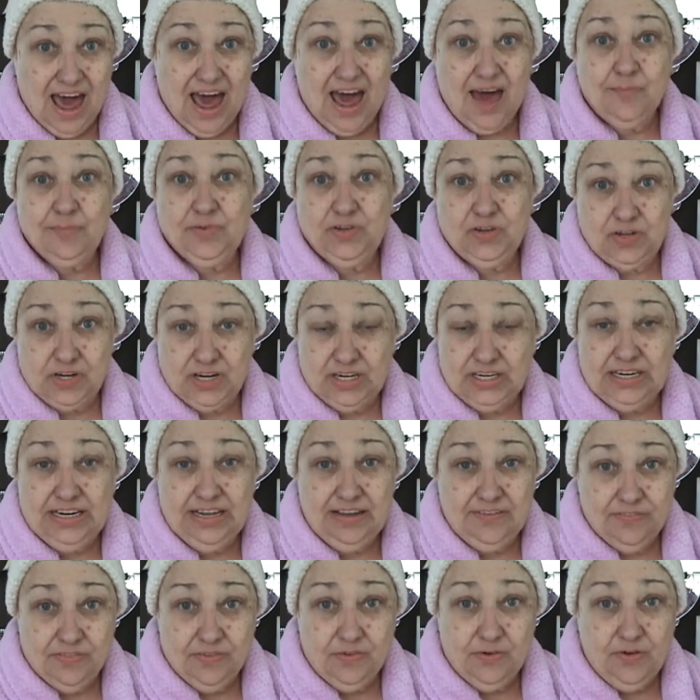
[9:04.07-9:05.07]
I'm going to
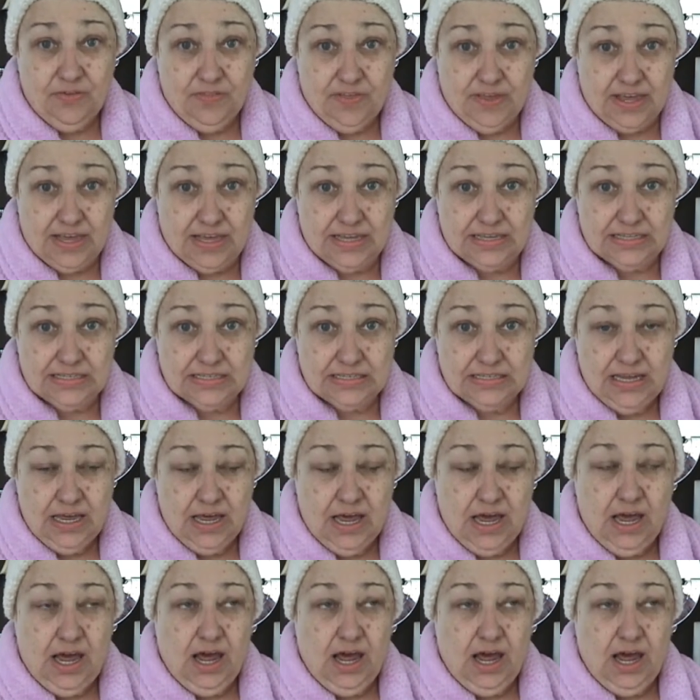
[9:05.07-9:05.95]
live through this.